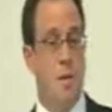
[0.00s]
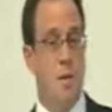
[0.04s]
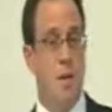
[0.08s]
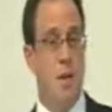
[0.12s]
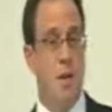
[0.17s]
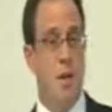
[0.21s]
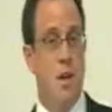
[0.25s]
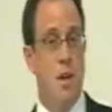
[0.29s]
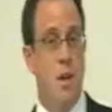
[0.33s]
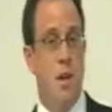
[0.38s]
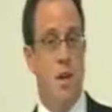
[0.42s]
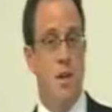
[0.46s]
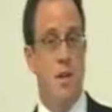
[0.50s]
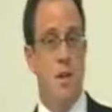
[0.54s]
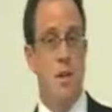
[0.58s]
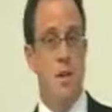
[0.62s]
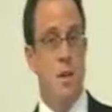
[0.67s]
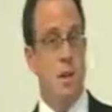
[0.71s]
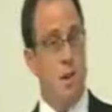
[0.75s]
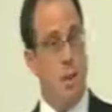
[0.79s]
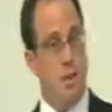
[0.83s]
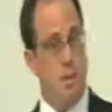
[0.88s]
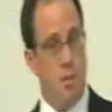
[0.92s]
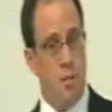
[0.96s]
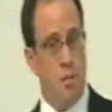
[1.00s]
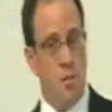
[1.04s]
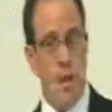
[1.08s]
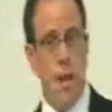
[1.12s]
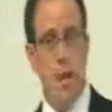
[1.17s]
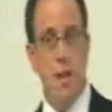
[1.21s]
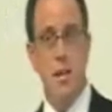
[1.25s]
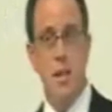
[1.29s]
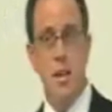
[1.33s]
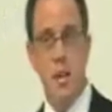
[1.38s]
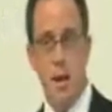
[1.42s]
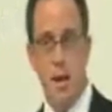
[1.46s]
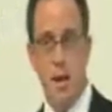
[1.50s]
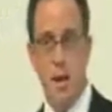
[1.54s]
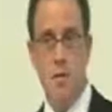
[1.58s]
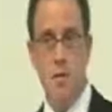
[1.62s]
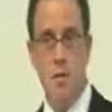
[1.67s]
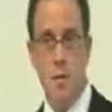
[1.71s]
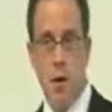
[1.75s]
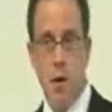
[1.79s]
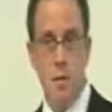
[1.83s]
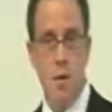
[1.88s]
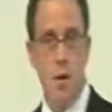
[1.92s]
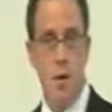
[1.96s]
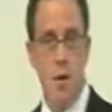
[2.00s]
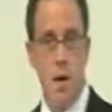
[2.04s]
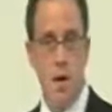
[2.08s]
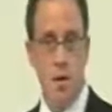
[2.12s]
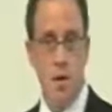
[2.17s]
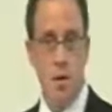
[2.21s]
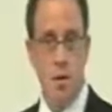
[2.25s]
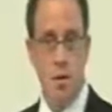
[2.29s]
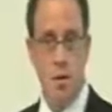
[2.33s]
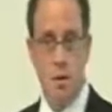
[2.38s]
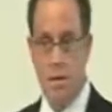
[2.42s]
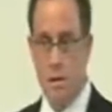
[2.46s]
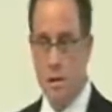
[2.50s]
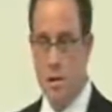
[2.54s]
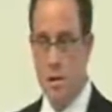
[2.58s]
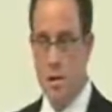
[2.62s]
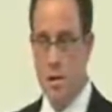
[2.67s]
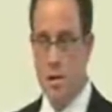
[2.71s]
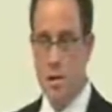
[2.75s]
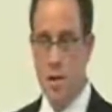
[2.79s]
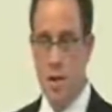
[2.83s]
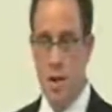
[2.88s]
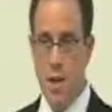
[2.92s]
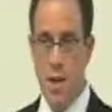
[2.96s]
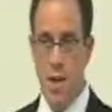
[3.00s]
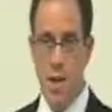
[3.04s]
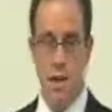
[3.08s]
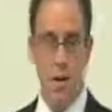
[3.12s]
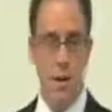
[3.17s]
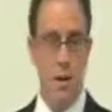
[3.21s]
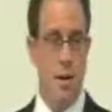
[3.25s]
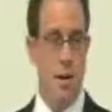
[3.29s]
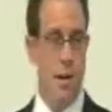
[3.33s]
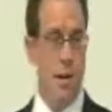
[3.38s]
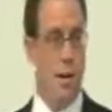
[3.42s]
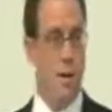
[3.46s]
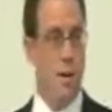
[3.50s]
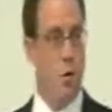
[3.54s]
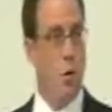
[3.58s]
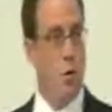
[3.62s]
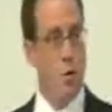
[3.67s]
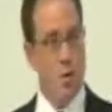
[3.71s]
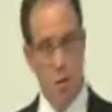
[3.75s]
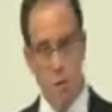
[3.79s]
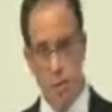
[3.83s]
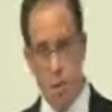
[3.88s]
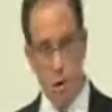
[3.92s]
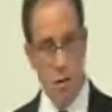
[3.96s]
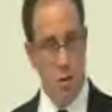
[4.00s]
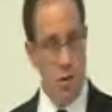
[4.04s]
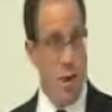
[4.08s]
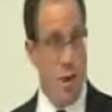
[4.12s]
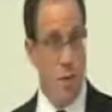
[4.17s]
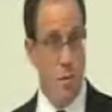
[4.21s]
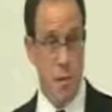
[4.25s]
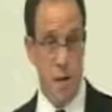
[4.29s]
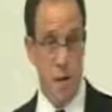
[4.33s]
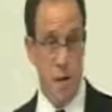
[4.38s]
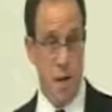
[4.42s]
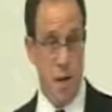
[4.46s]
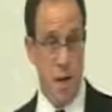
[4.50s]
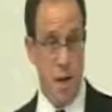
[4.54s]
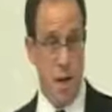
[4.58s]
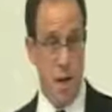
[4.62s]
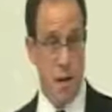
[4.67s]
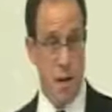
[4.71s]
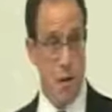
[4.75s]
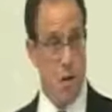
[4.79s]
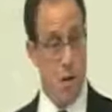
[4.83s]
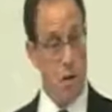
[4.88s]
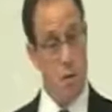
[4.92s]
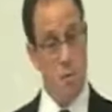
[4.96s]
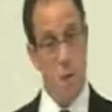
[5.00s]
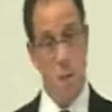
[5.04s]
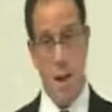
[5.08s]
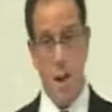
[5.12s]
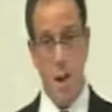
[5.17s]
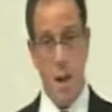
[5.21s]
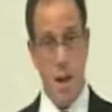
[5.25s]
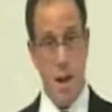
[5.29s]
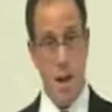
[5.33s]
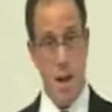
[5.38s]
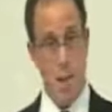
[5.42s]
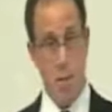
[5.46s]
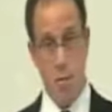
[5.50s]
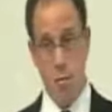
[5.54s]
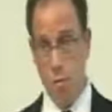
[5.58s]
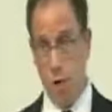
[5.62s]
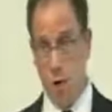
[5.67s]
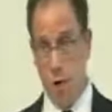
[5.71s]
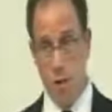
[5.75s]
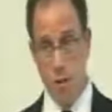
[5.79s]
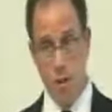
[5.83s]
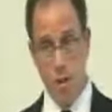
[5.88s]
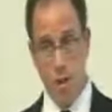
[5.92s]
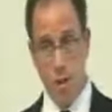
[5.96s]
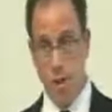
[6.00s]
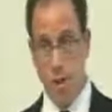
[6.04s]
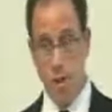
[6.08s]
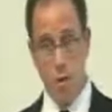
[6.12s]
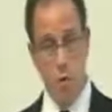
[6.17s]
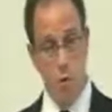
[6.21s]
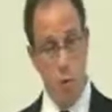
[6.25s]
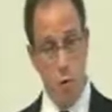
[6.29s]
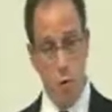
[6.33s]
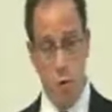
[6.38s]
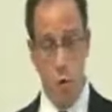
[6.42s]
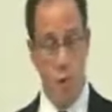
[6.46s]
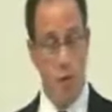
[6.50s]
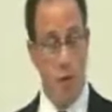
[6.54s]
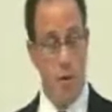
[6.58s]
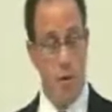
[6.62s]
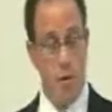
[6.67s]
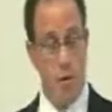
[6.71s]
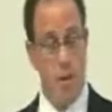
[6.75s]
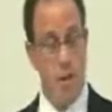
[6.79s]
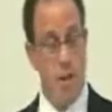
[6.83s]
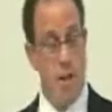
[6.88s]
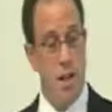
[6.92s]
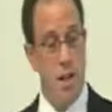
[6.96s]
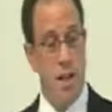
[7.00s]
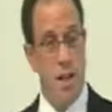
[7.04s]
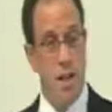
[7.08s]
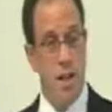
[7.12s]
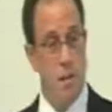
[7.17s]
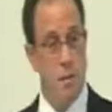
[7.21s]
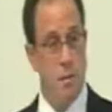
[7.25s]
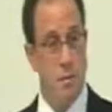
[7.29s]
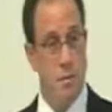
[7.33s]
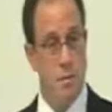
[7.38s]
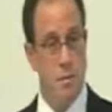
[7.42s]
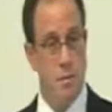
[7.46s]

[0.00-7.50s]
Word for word: because he likely had primary health insurance and was a multimillionaire and could pay privately for whatever he needed.